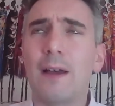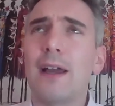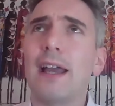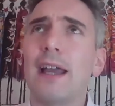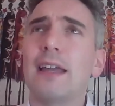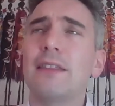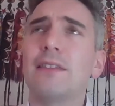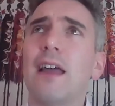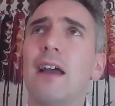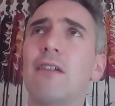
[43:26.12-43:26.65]

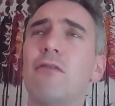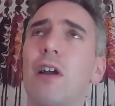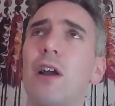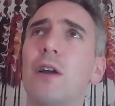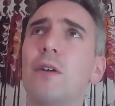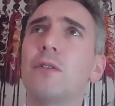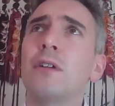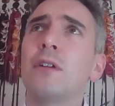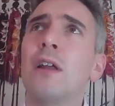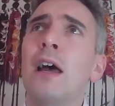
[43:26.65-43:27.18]
in their
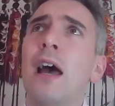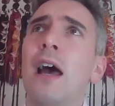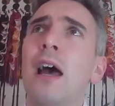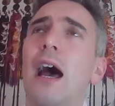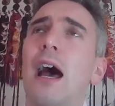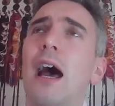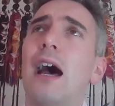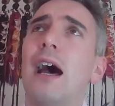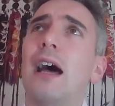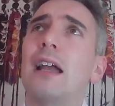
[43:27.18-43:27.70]
own
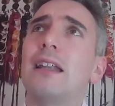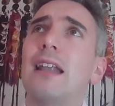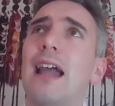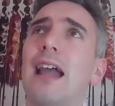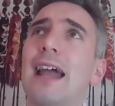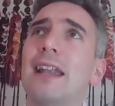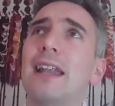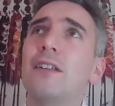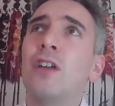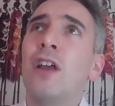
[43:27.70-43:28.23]

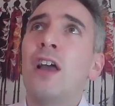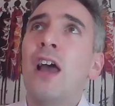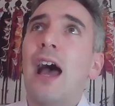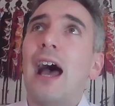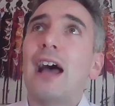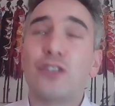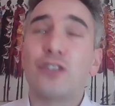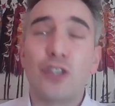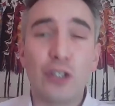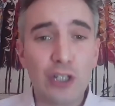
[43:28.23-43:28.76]
land.
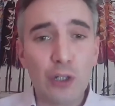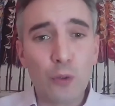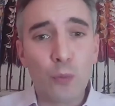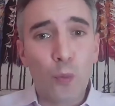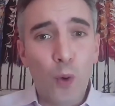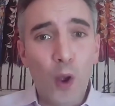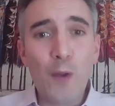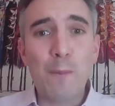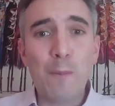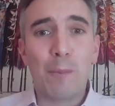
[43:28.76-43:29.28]
And so you
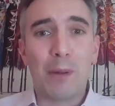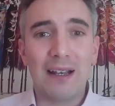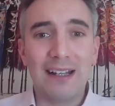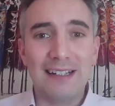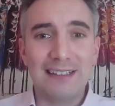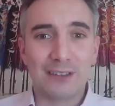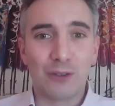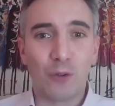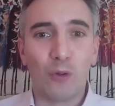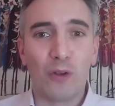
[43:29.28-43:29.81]
won't
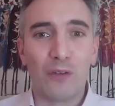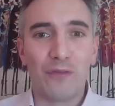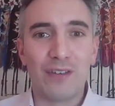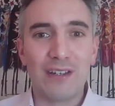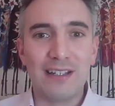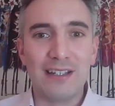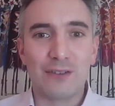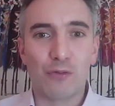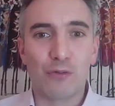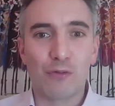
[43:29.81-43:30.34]
please all of
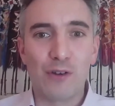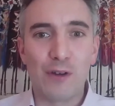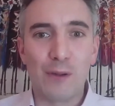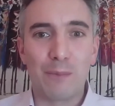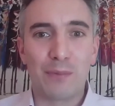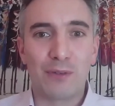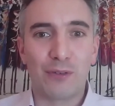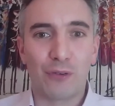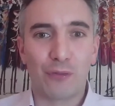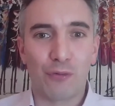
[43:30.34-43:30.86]
these
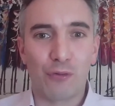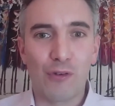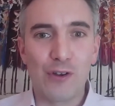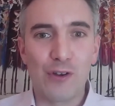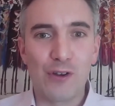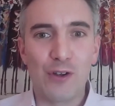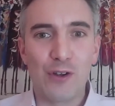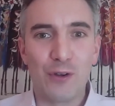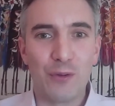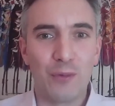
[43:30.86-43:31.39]
groups
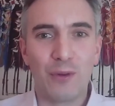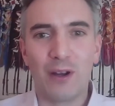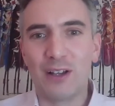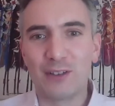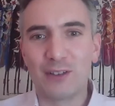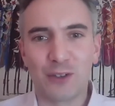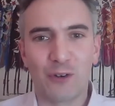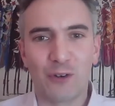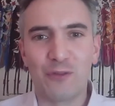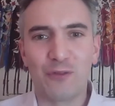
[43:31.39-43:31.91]
through a
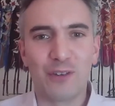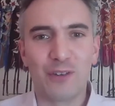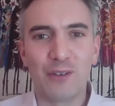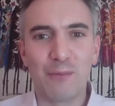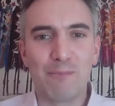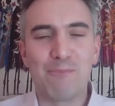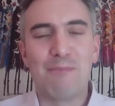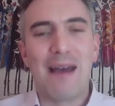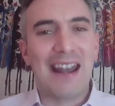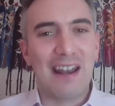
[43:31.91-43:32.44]
sort of
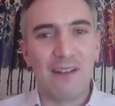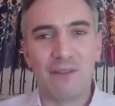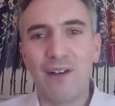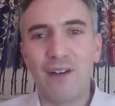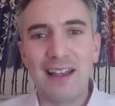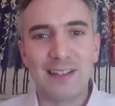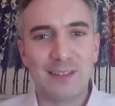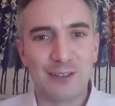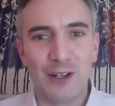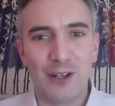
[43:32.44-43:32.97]

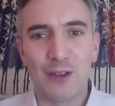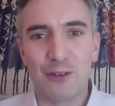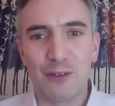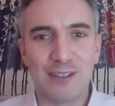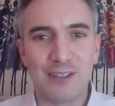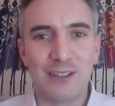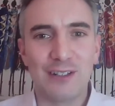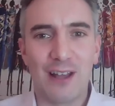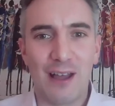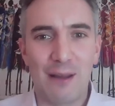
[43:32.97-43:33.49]
manifesto. There
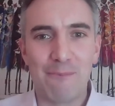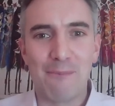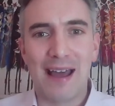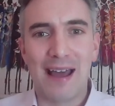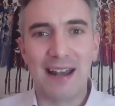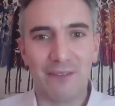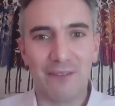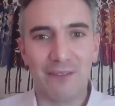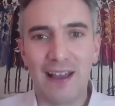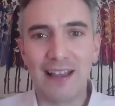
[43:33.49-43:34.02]
isn't a
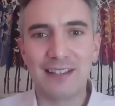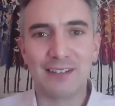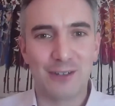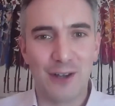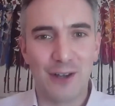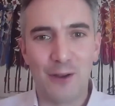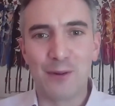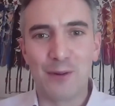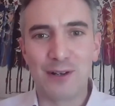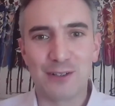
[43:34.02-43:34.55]

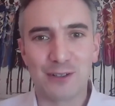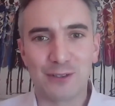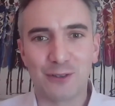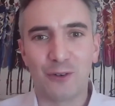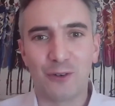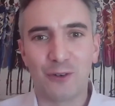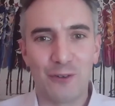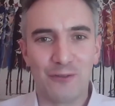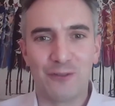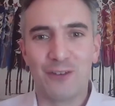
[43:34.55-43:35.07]
manifesto which
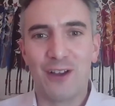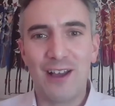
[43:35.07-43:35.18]
sort of